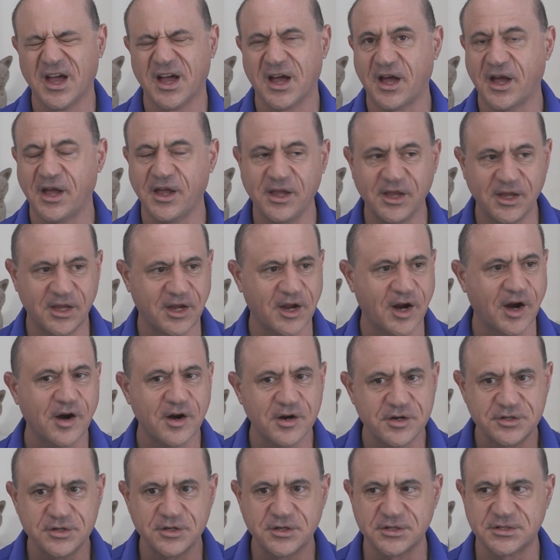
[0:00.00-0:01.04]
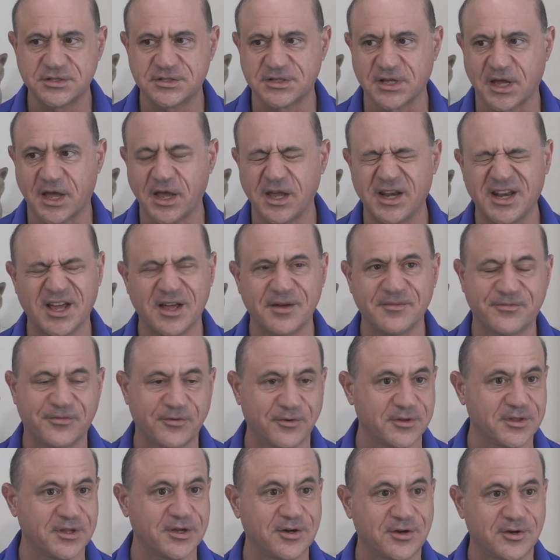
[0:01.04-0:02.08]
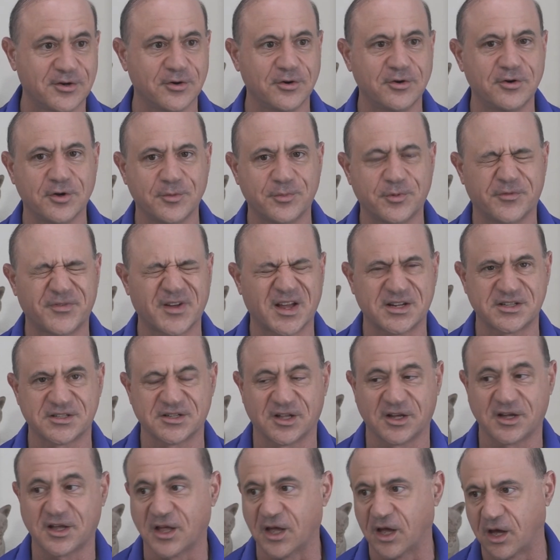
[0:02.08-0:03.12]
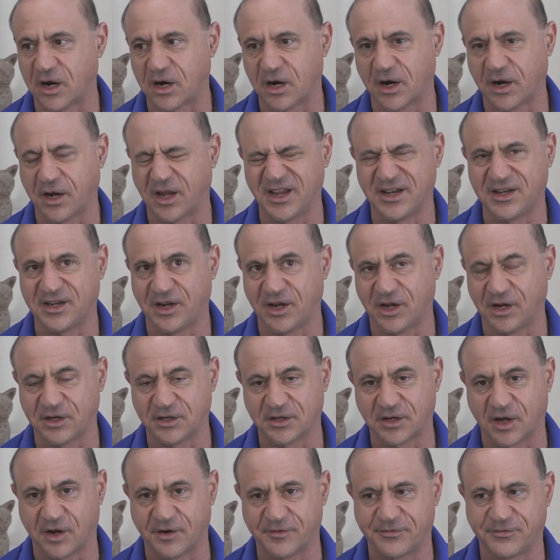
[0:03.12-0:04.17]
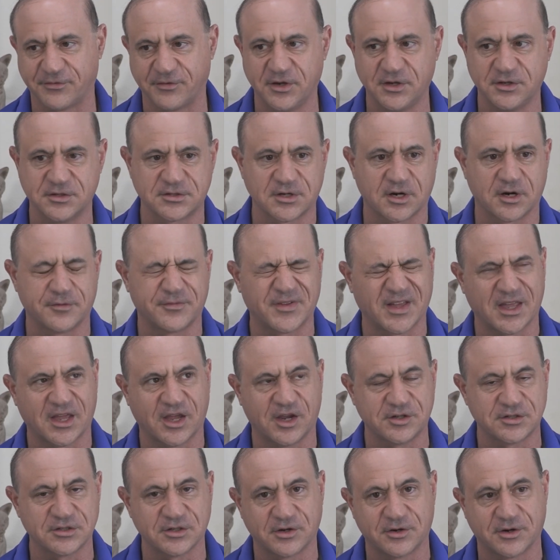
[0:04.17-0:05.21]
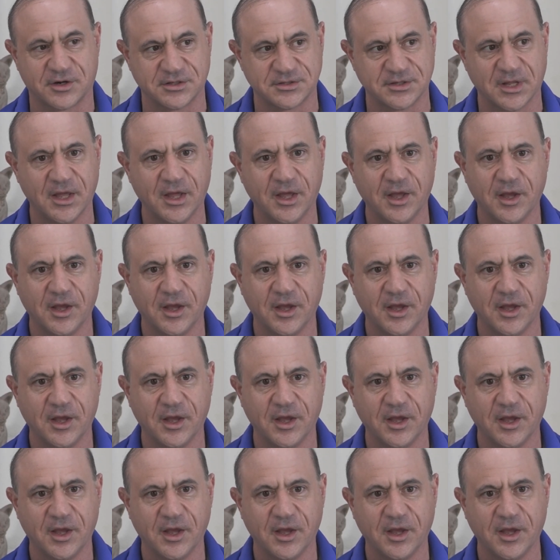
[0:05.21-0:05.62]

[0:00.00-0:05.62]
I encourage you to sign up for the Google Professional Cloud Architect uh, free certification course.